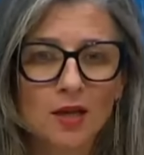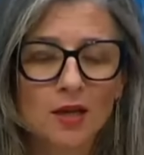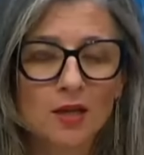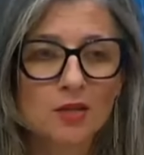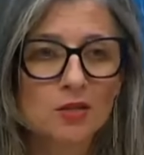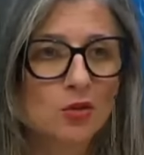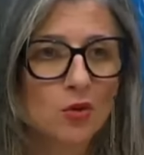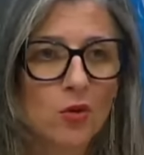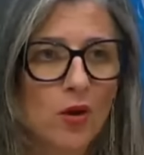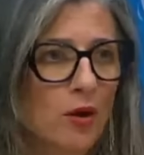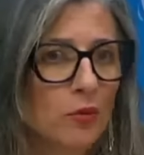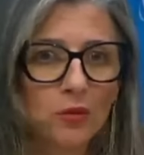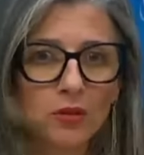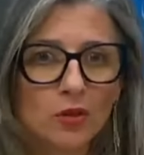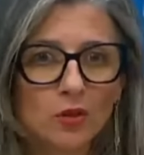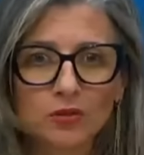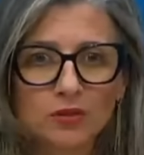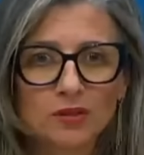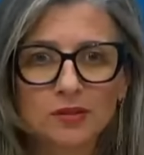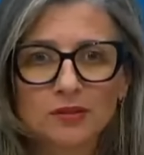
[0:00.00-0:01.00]
So I will
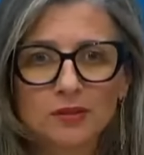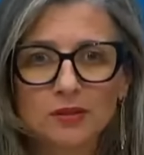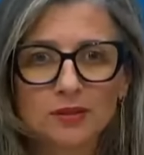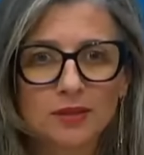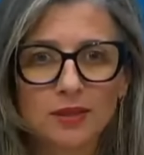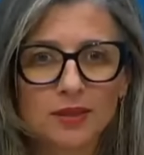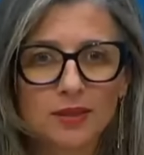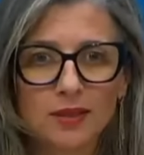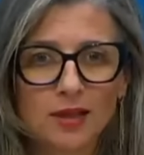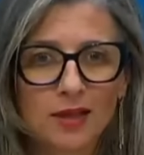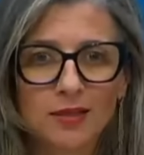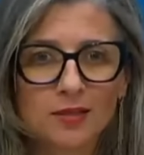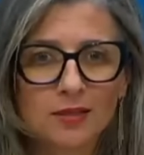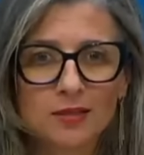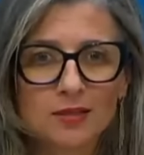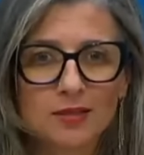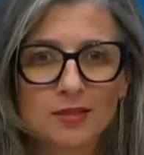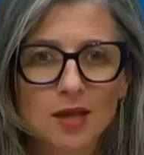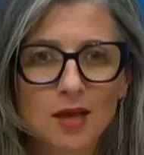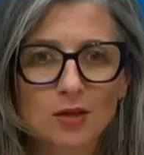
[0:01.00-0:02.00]
not entertain any
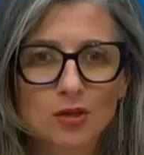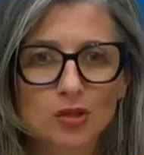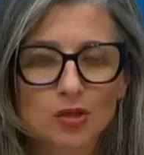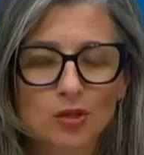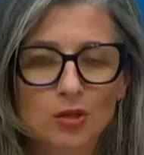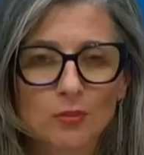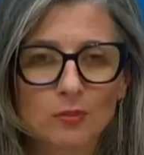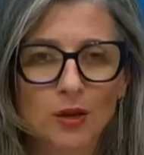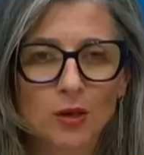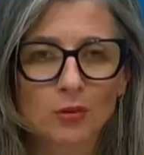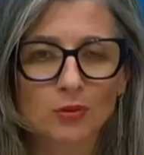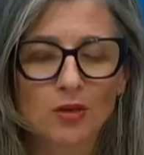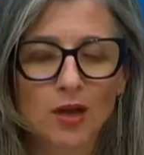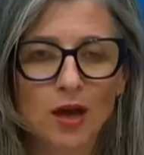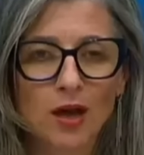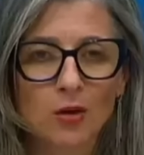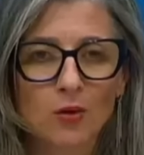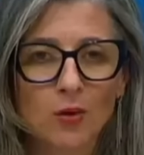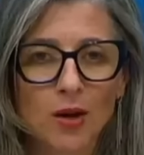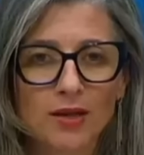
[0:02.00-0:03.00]
discussion about
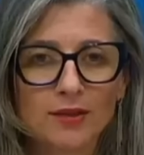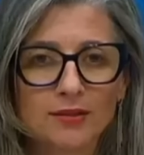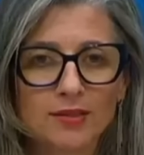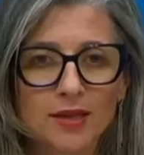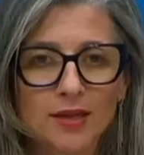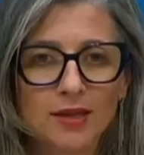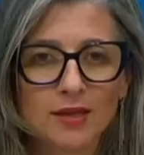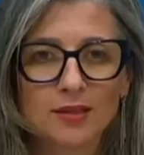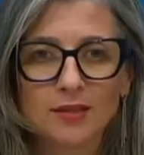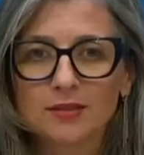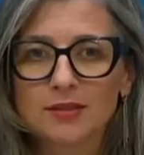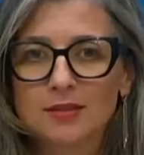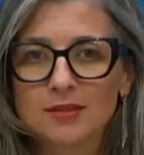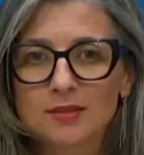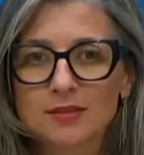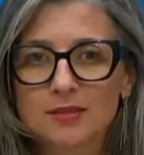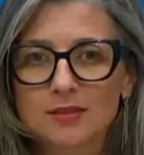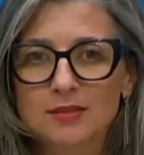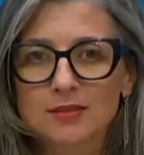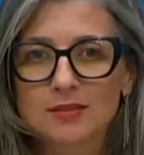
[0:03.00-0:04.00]
how I take
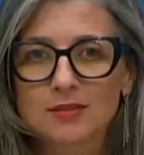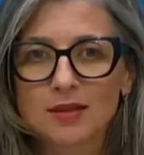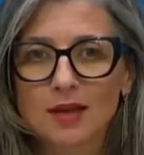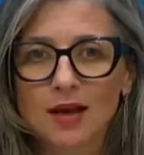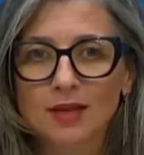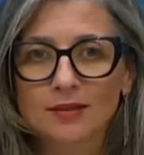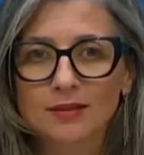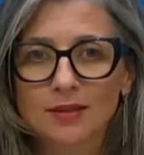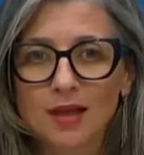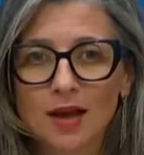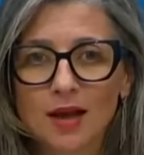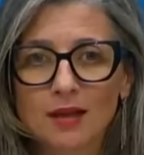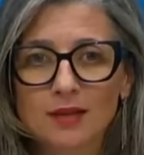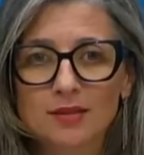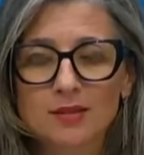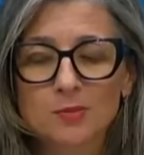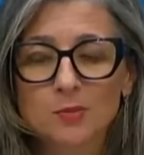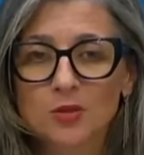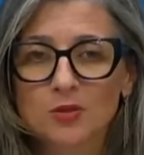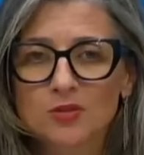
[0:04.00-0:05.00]
these
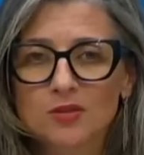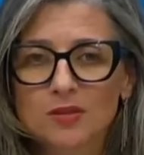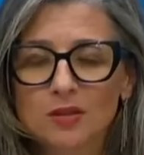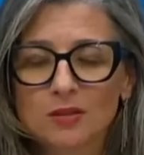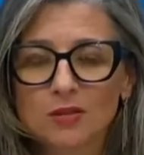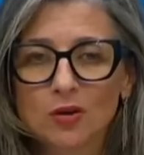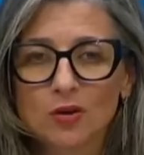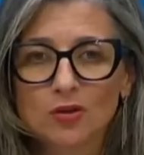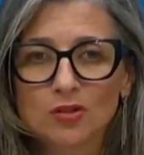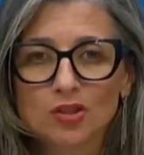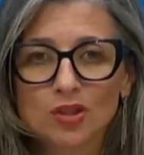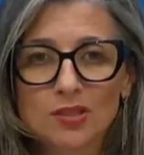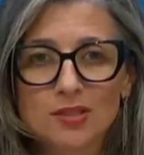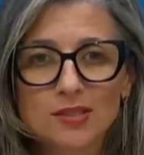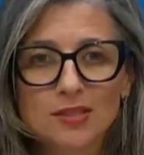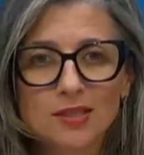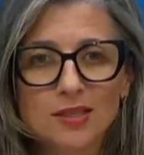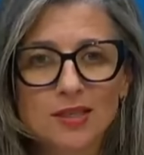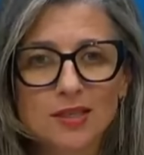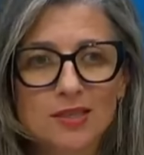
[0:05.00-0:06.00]
attacks, because they're not
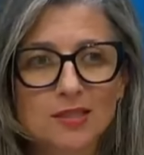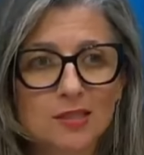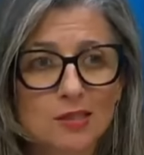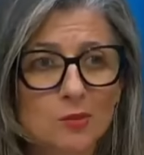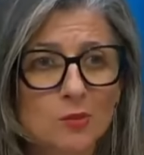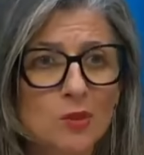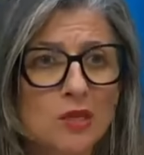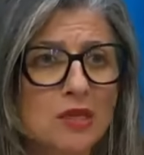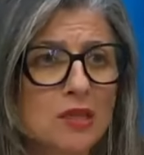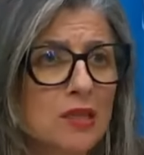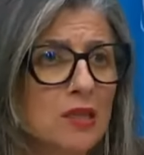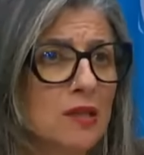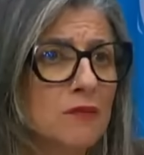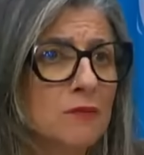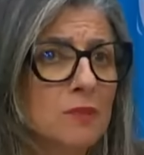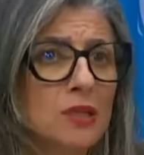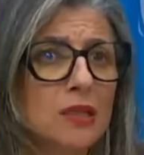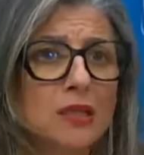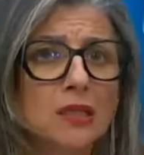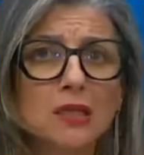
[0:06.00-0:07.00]
just against me. They
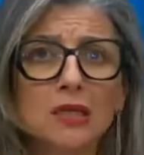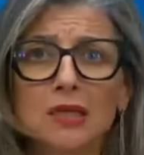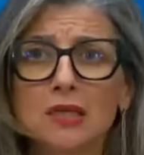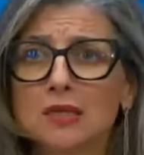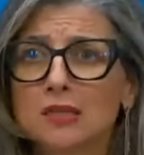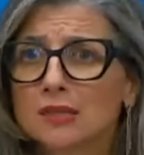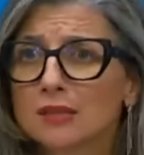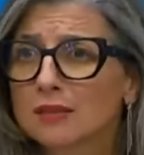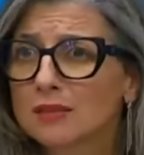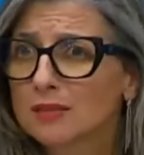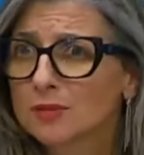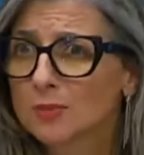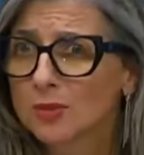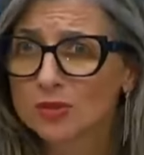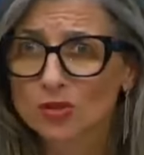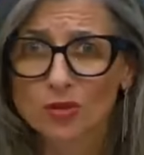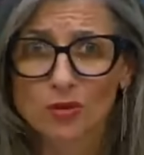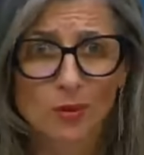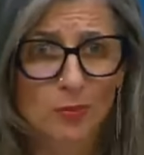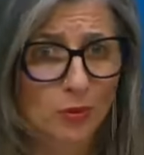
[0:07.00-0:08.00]
have been against the
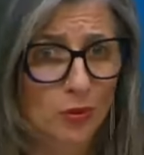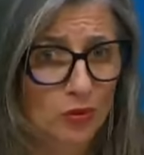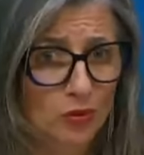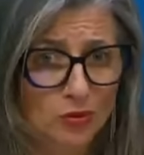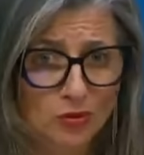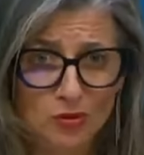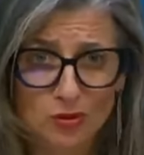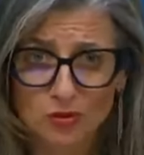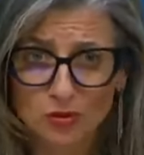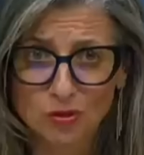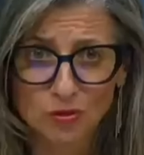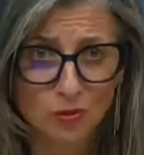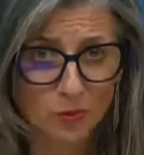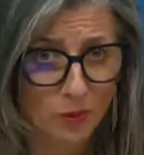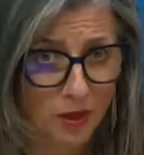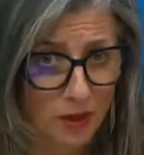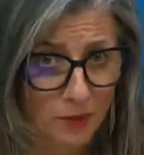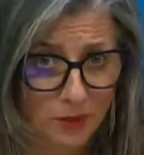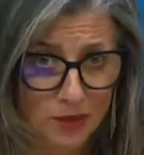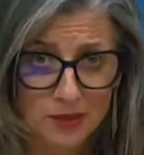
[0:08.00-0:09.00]
special rapporteurs on the
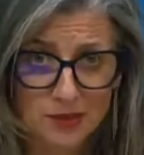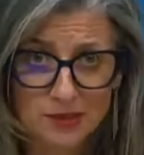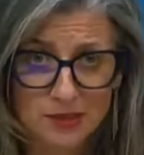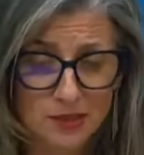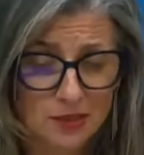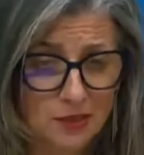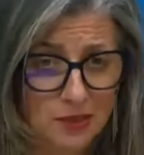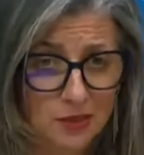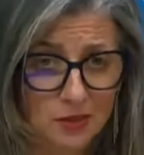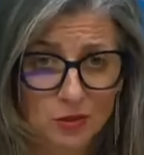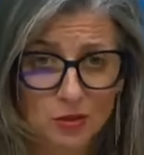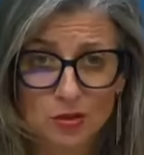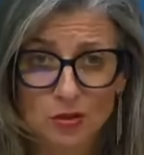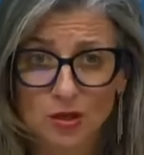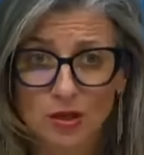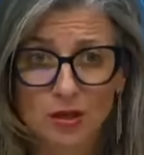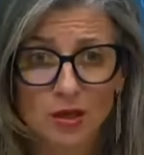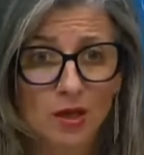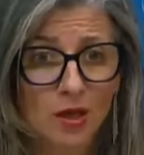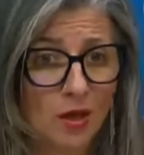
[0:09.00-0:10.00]
occupied Palestinian
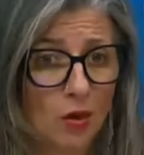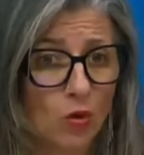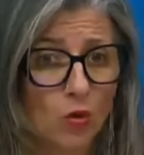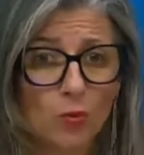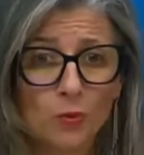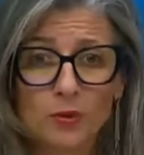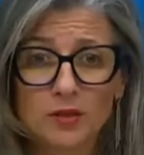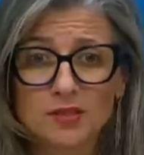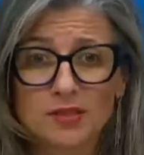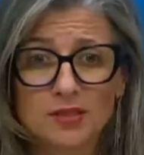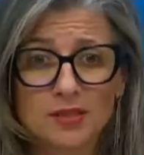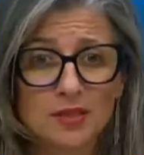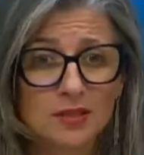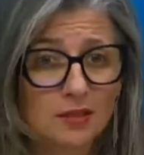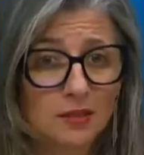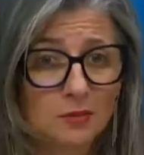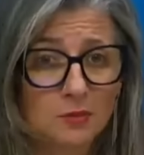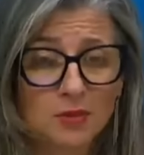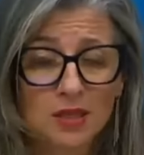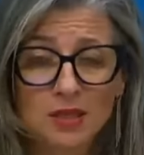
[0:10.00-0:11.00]
territory who
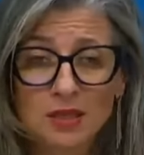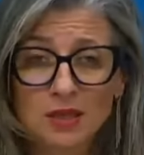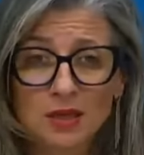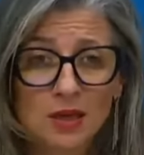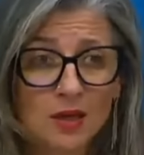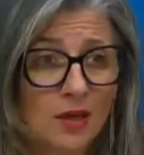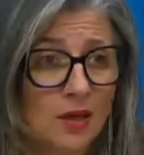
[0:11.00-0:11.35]
preceded me.